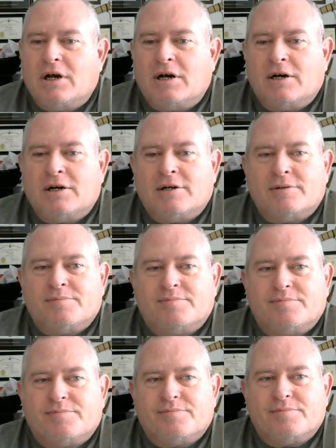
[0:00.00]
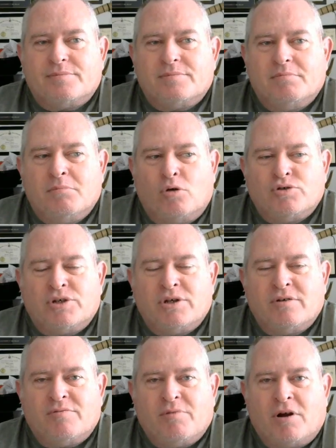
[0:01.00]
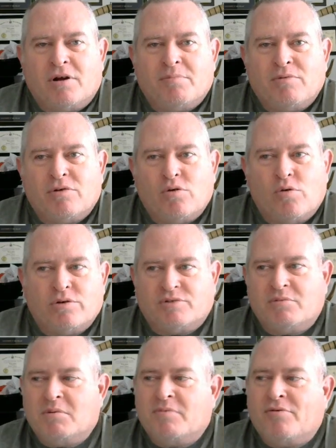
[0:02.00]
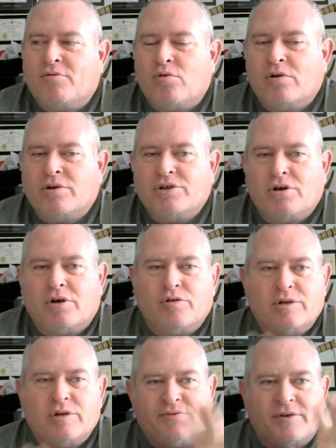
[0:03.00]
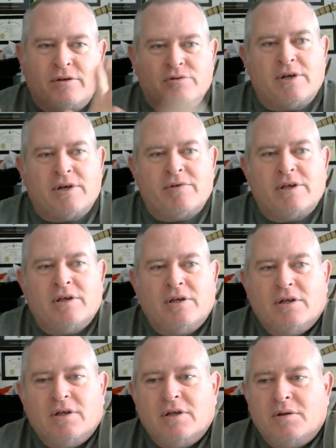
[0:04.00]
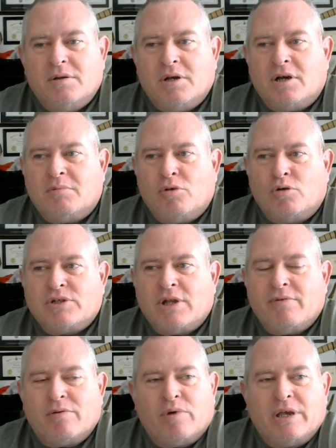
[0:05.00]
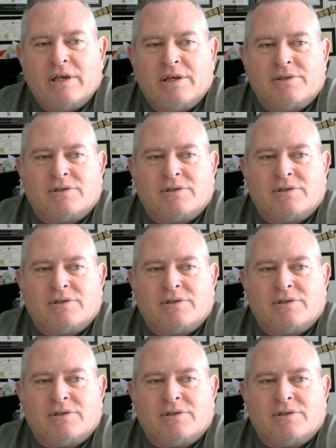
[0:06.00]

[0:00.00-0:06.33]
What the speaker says: Um, Most of you have probably been with courses maybe before, and I do these videos most every week.